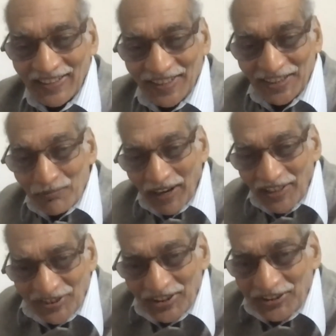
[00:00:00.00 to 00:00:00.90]
See, the
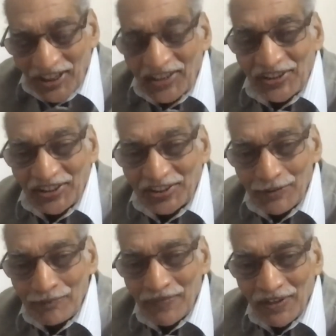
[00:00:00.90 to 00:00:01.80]
mindset changes.
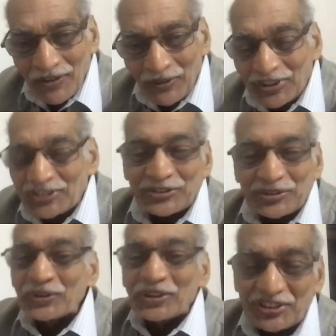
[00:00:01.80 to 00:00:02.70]
Oh, it is
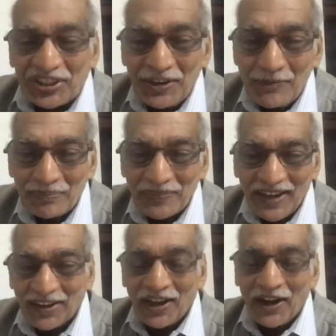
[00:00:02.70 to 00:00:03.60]
too risky,
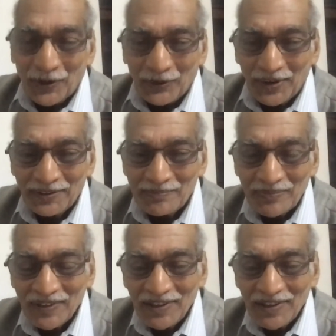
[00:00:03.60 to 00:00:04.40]
I can't do it.